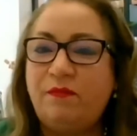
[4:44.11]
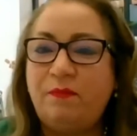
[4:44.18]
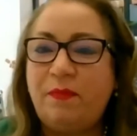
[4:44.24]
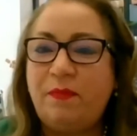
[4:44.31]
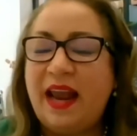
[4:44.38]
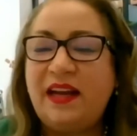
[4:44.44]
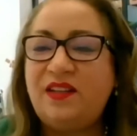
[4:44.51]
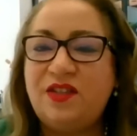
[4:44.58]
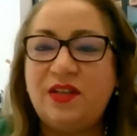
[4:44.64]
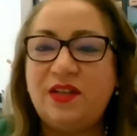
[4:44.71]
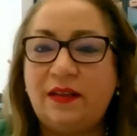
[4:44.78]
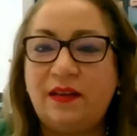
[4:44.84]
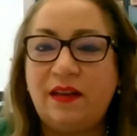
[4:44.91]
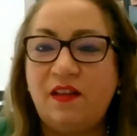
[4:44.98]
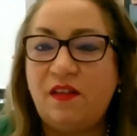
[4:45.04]
paid
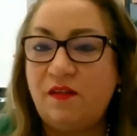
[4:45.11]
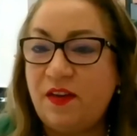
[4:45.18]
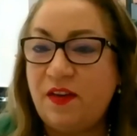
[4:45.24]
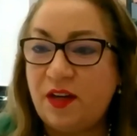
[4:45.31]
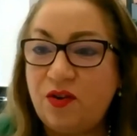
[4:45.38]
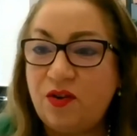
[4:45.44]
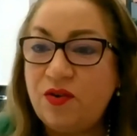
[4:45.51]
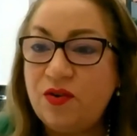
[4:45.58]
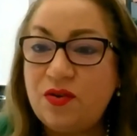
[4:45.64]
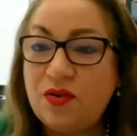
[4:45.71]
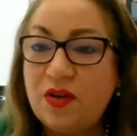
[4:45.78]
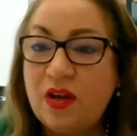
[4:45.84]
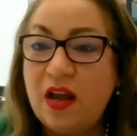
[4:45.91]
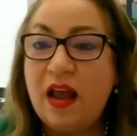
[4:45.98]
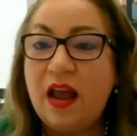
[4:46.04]
yet the vendors,
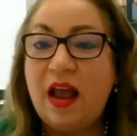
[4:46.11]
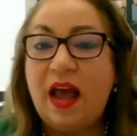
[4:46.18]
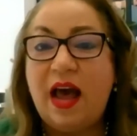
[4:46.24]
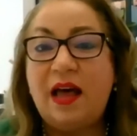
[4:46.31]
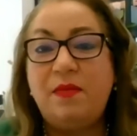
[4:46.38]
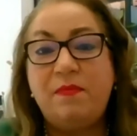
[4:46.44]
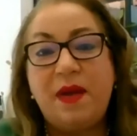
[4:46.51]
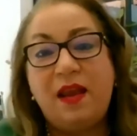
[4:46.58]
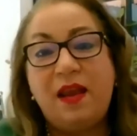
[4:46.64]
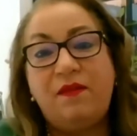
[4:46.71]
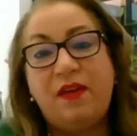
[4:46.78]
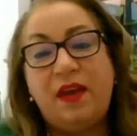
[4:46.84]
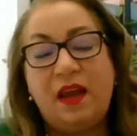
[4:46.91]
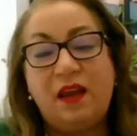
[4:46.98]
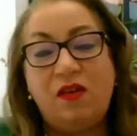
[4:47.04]
and
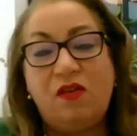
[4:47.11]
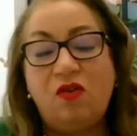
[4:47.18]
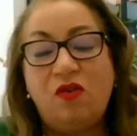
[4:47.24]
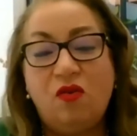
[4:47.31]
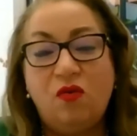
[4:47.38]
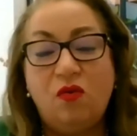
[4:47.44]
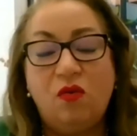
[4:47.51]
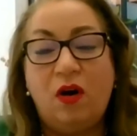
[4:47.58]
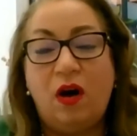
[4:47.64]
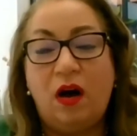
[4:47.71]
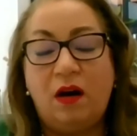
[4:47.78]
maybe you